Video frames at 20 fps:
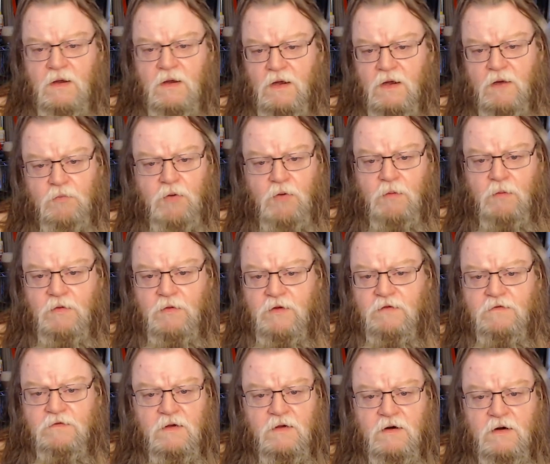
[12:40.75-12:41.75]
It probably
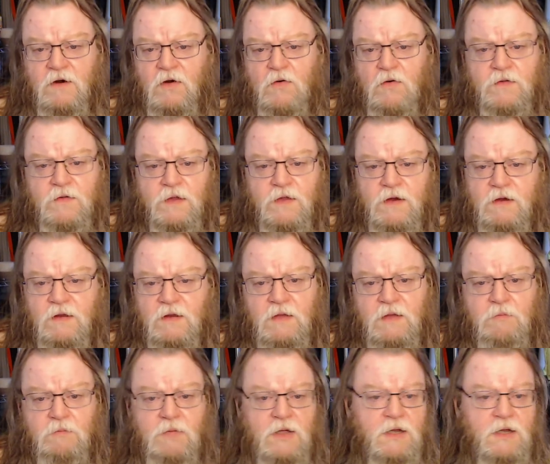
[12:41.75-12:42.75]
is going to go in the
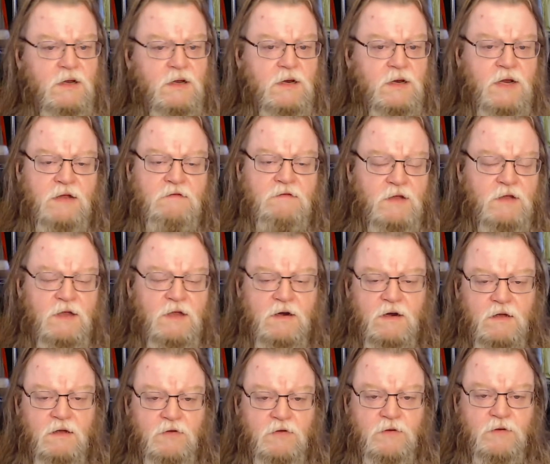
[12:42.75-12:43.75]
delete bin, and that's the end
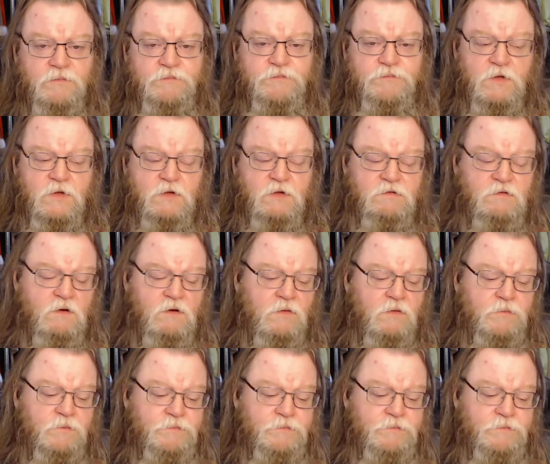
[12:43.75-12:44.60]
of it. So